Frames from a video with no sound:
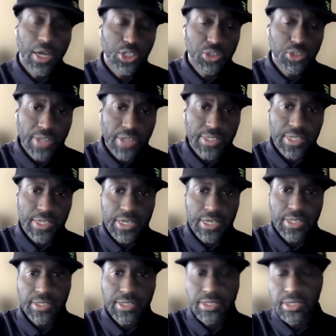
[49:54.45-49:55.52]
address
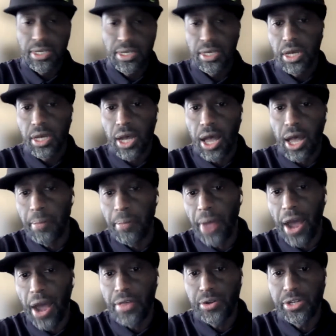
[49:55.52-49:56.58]
is,
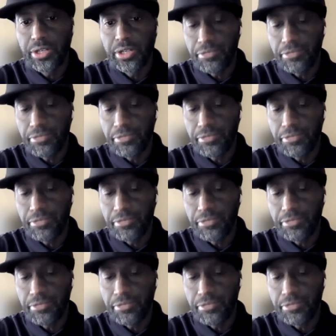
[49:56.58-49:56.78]
either